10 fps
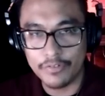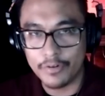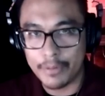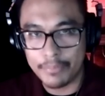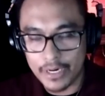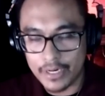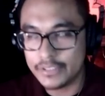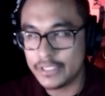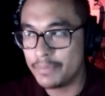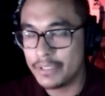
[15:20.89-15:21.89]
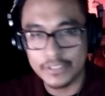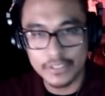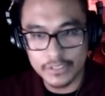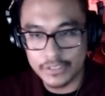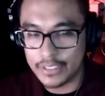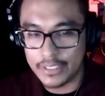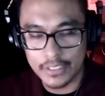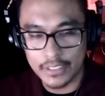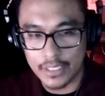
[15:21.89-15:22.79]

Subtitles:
out for my parents and my sister.